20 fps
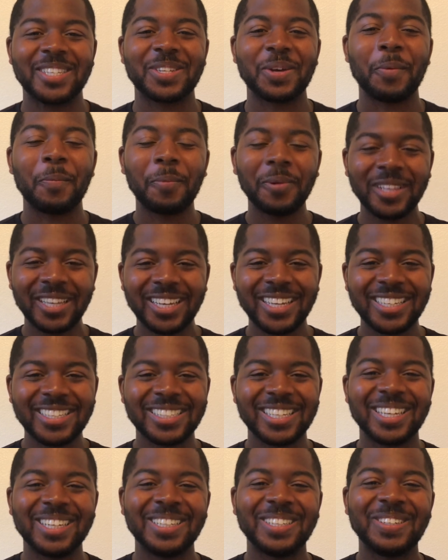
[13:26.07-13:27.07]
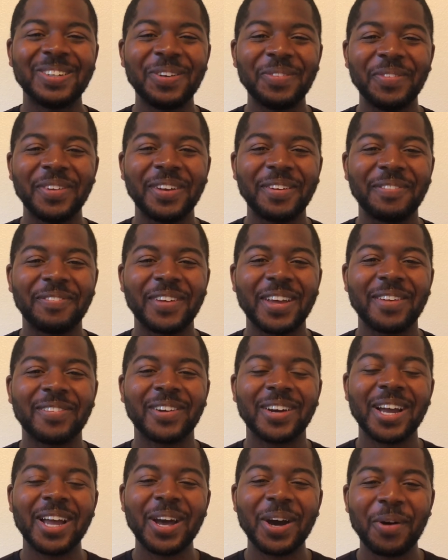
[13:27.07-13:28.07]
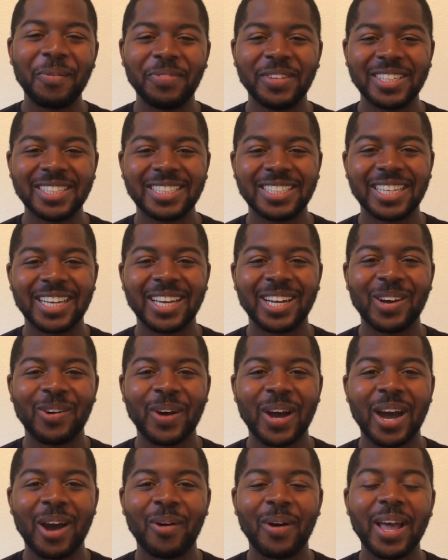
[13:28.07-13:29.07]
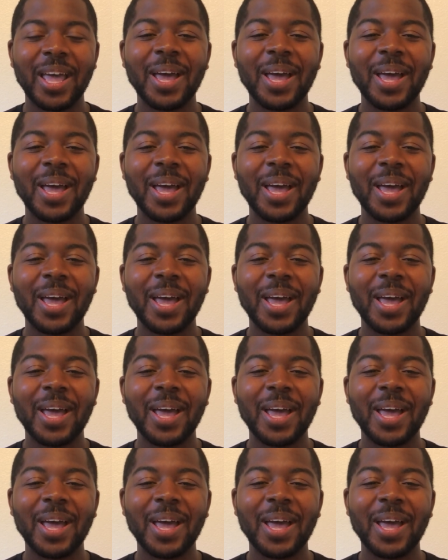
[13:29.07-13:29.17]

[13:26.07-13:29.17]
so please do me a favor, help this channel out,